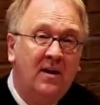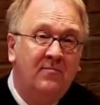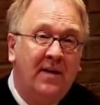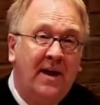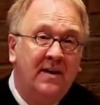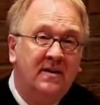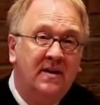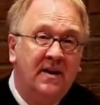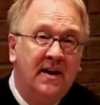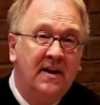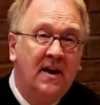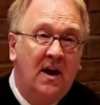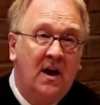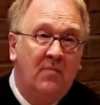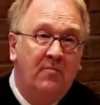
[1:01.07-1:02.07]
had to get
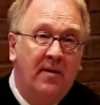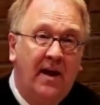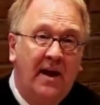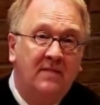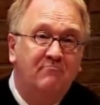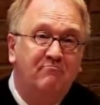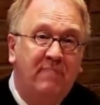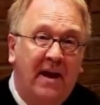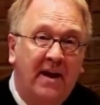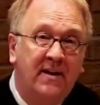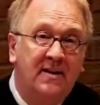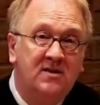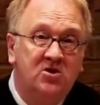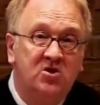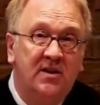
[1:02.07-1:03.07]
up and
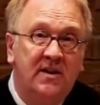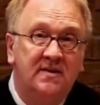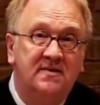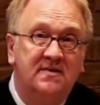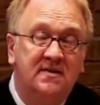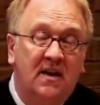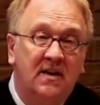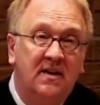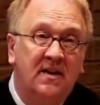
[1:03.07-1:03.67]
banish his son